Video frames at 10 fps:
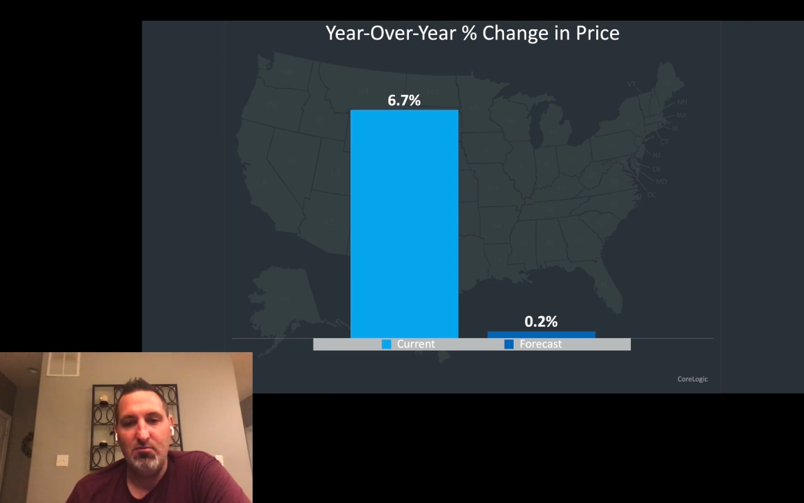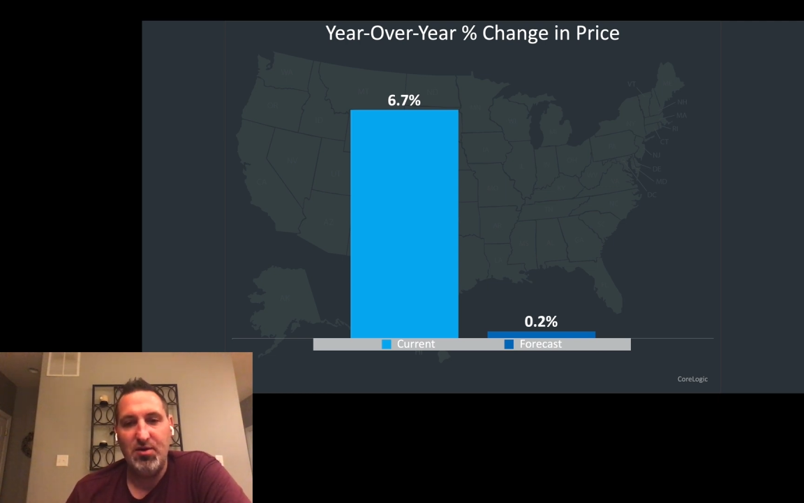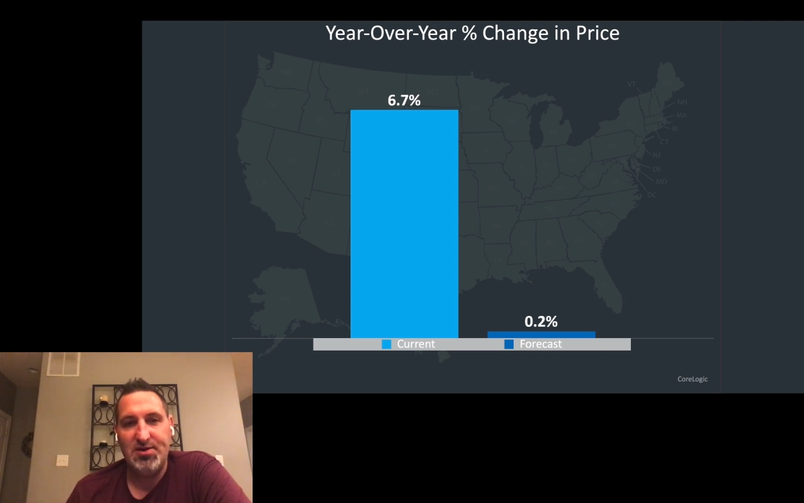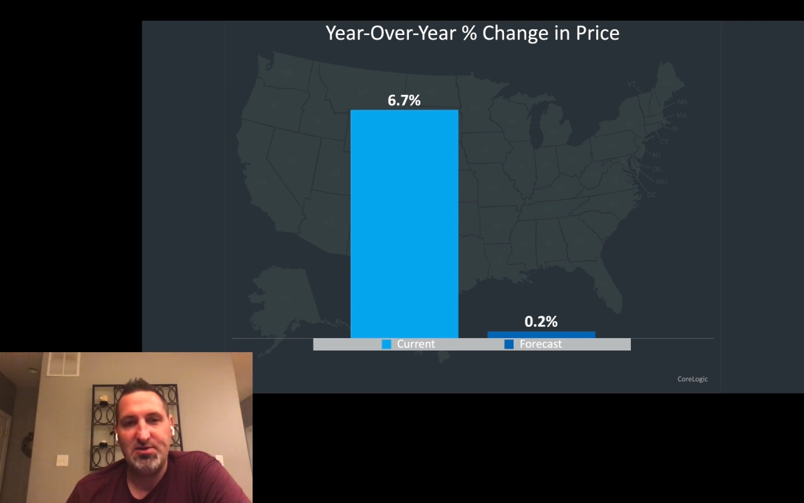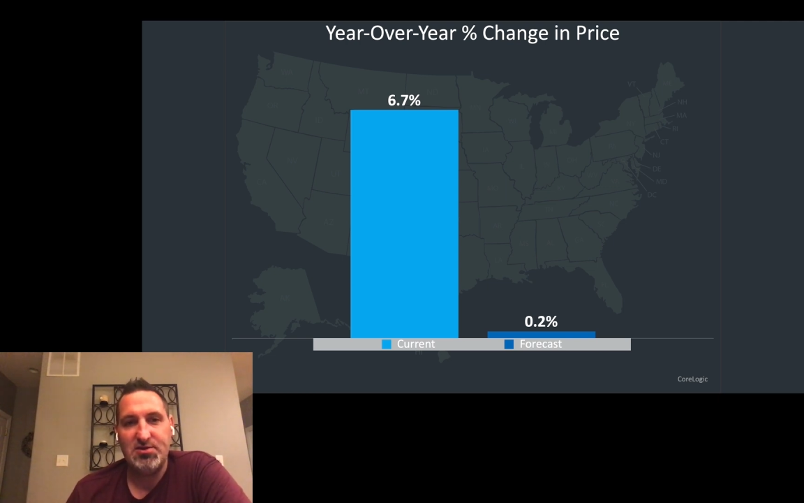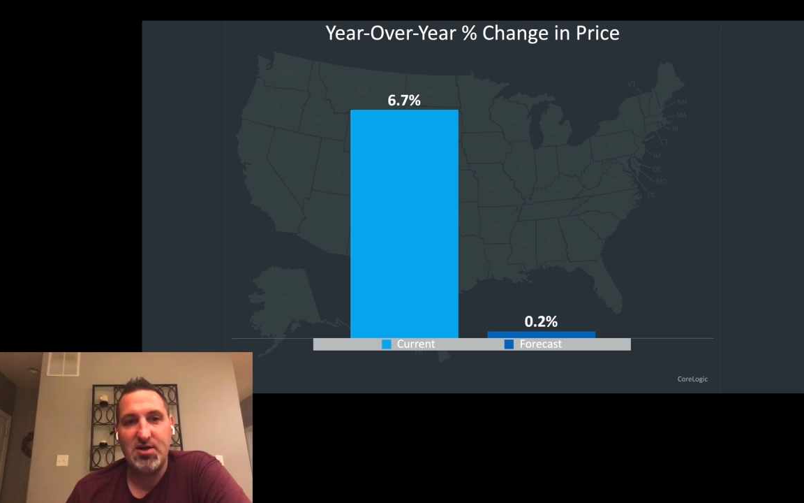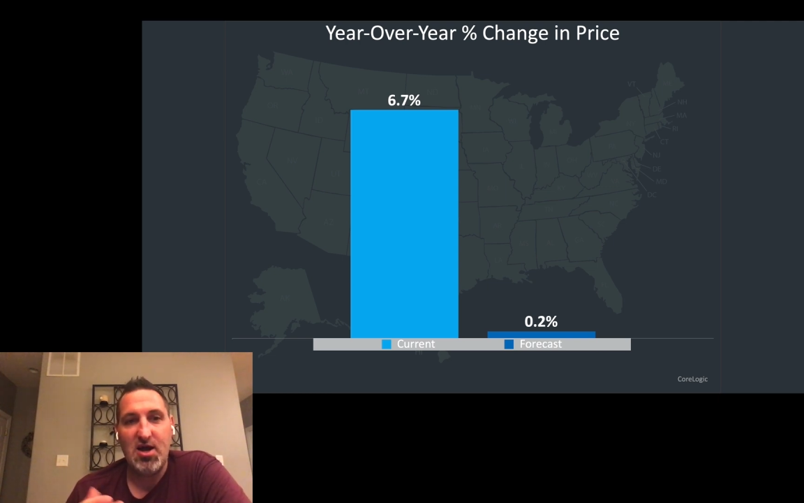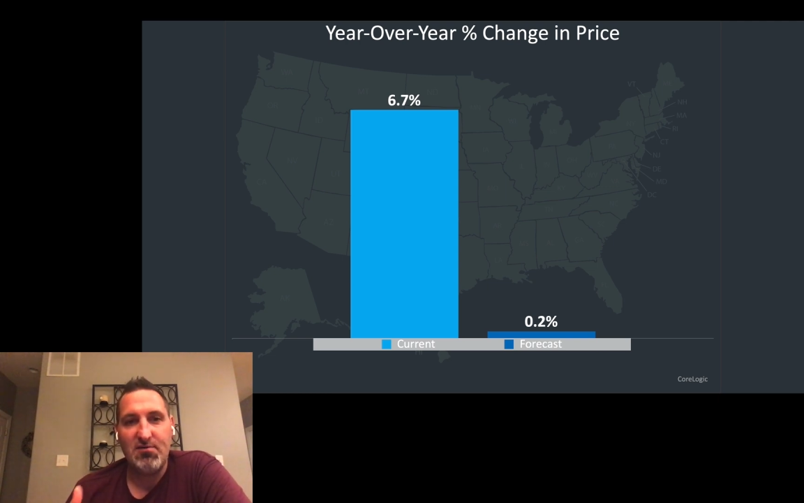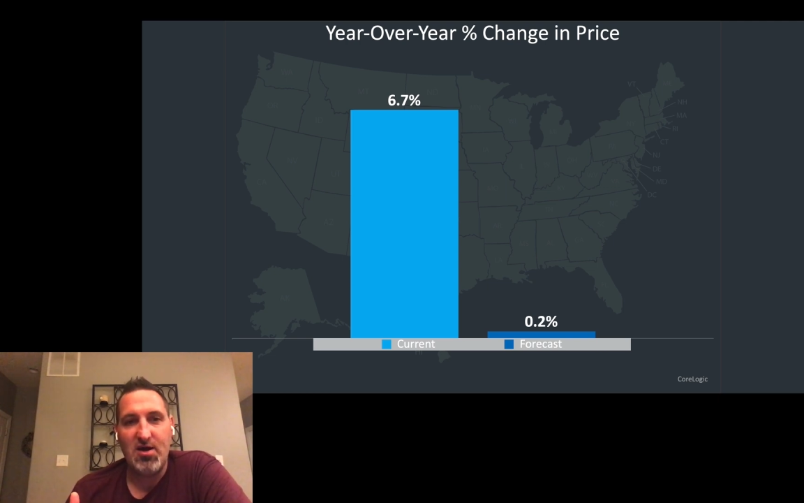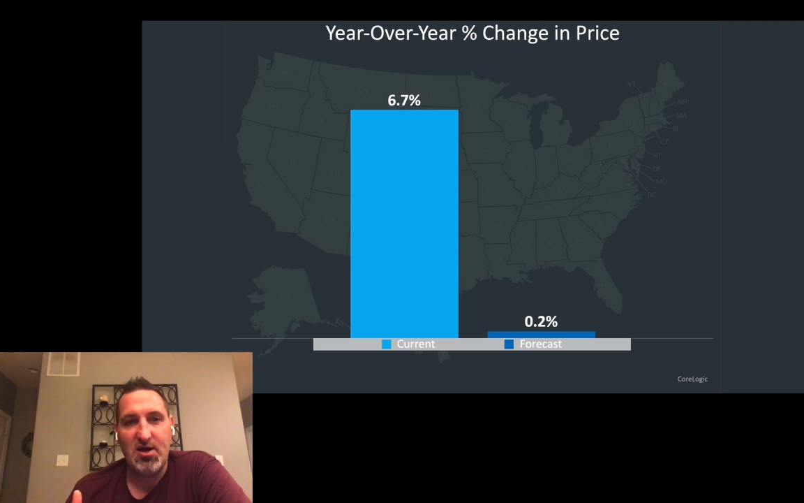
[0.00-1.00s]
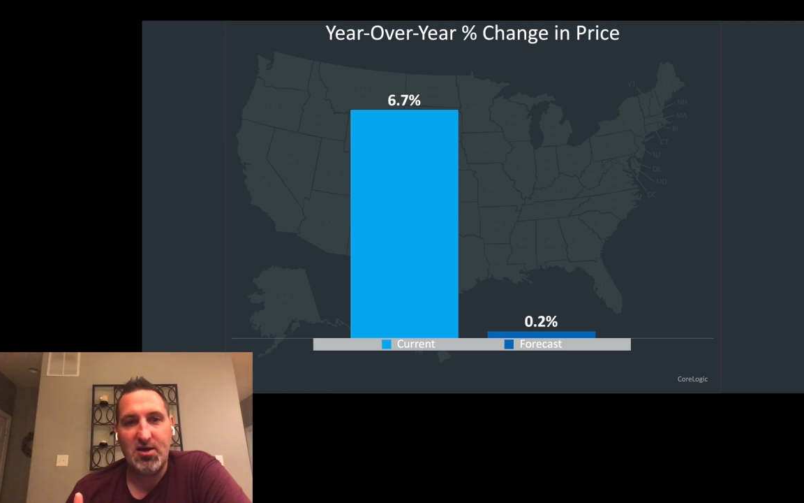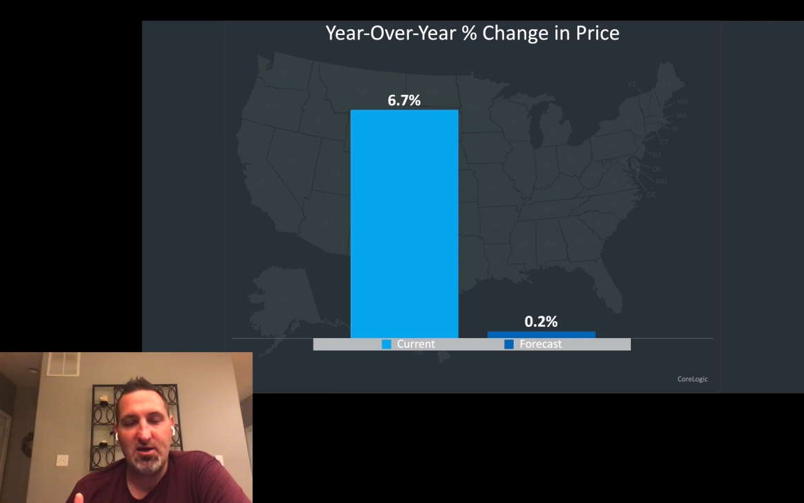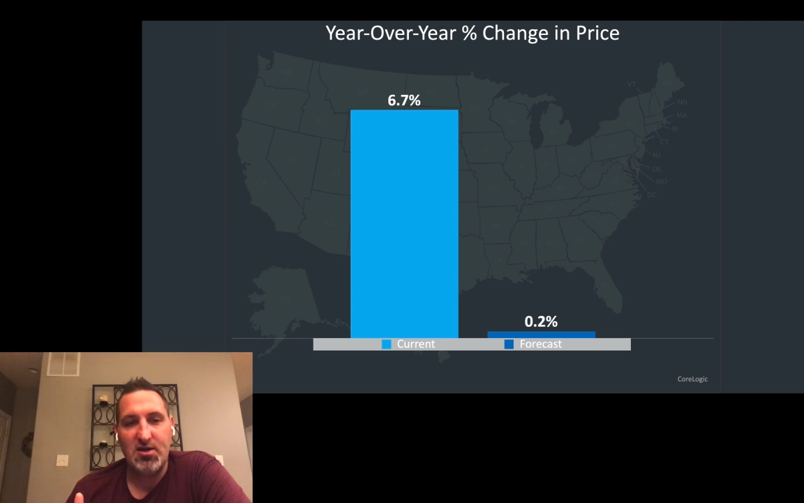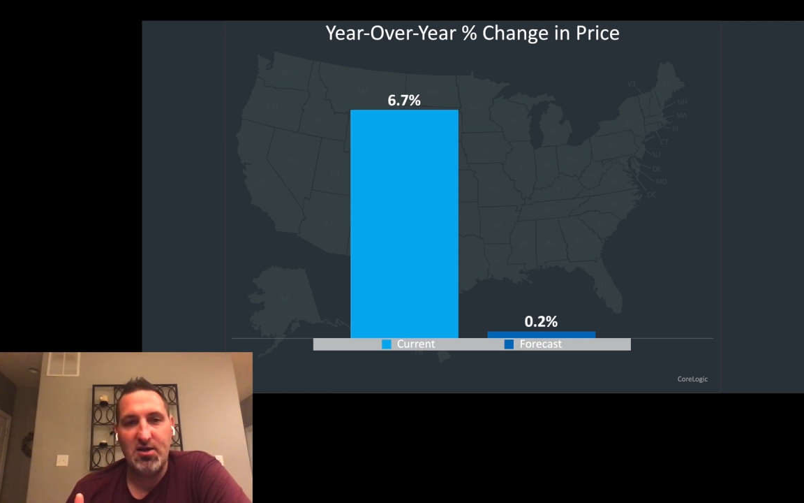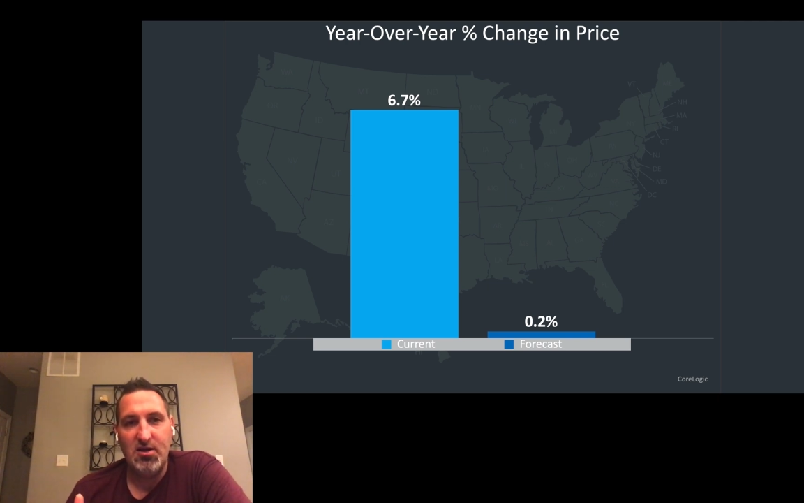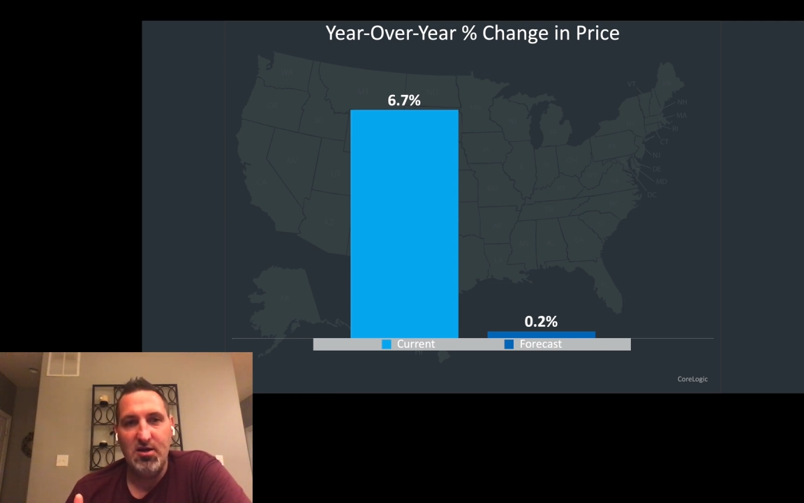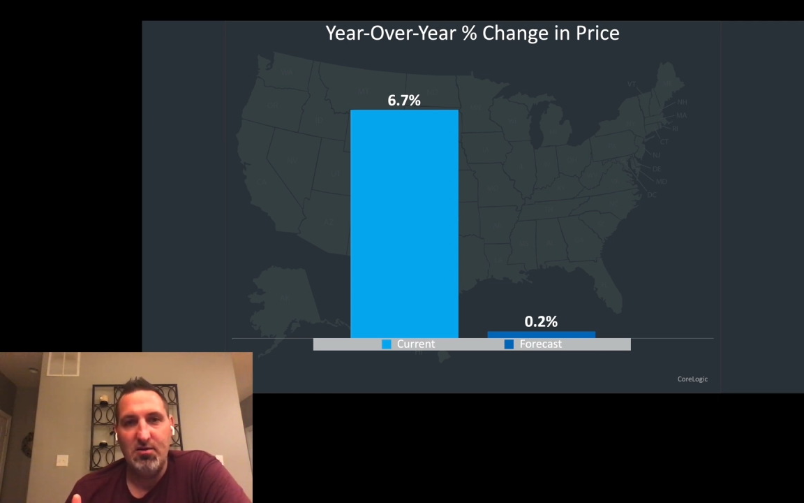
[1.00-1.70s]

but it's skyrocketed